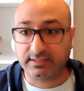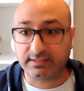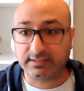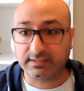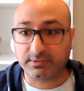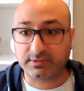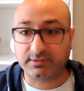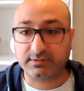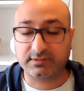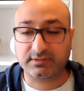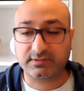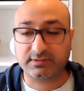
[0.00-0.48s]

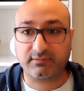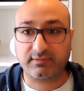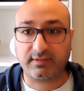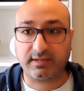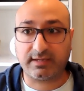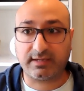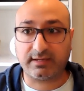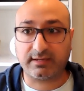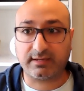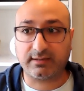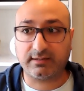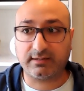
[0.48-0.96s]
is because of
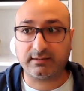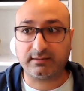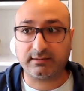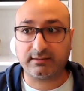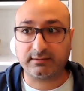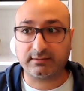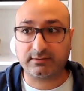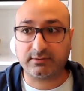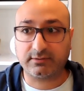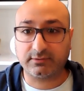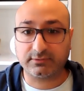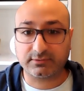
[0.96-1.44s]
that
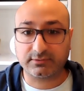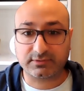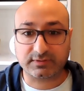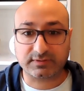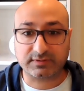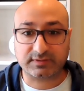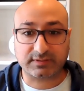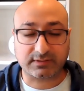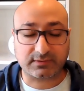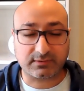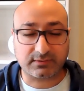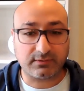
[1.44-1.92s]

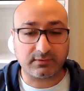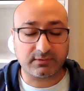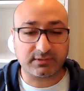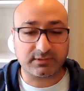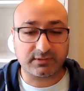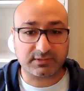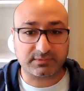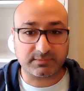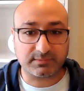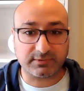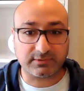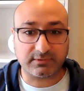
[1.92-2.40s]
conscious
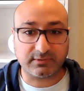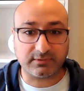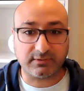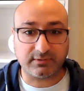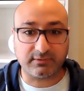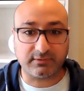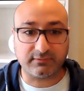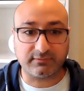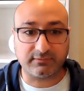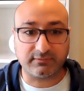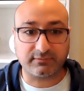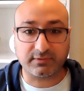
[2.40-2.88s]
acknowledgement
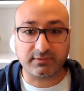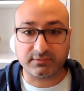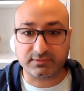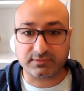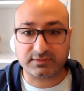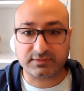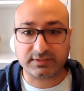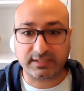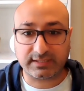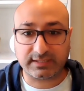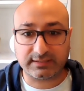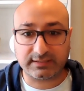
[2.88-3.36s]
of
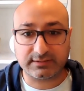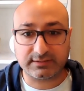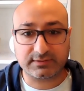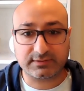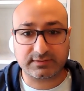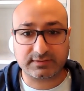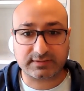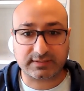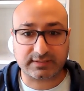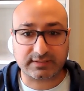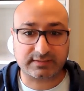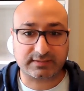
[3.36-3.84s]
those
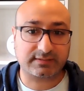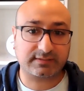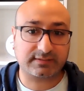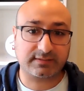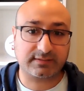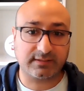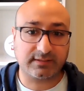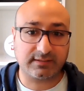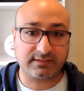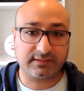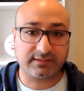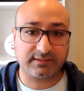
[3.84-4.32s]
challenges that
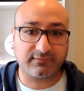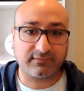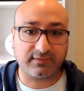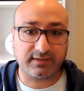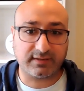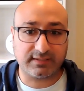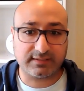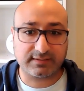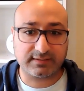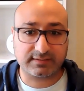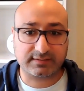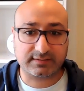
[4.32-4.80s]
society
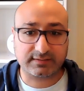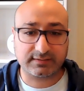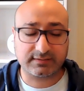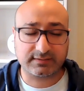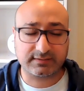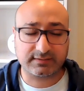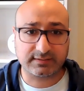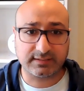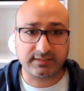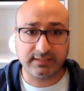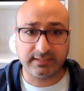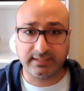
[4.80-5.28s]

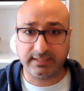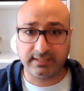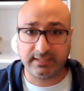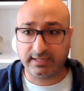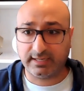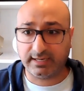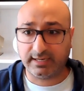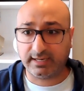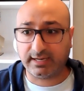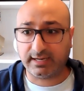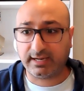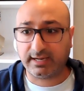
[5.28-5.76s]
faces
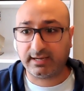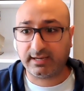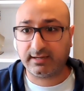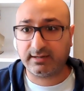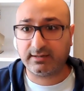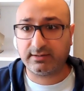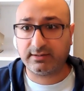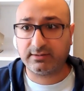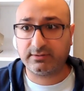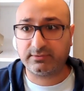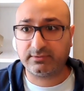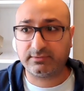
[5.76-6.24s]
and
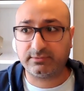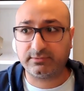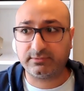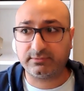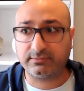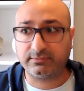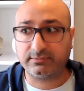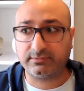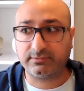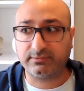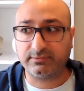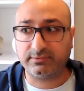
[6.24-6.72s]
how
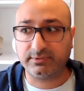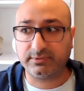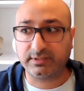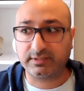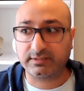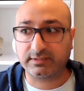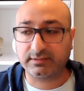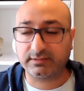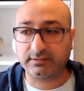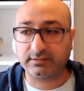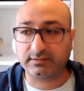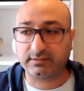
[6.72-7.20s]
we
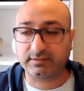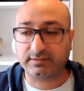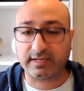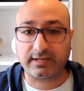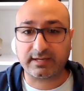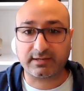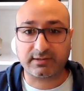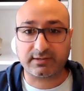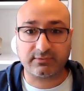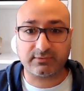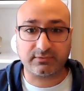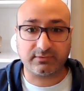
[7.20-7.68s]
can
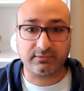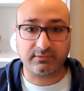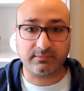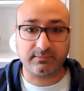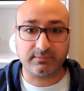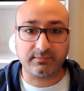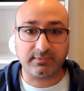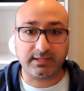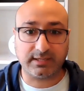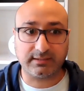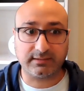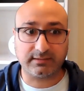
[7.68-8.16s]
tackle
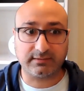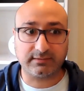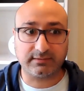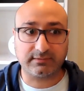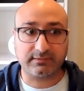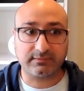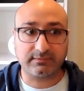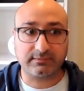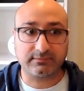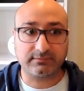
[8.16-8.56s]
them and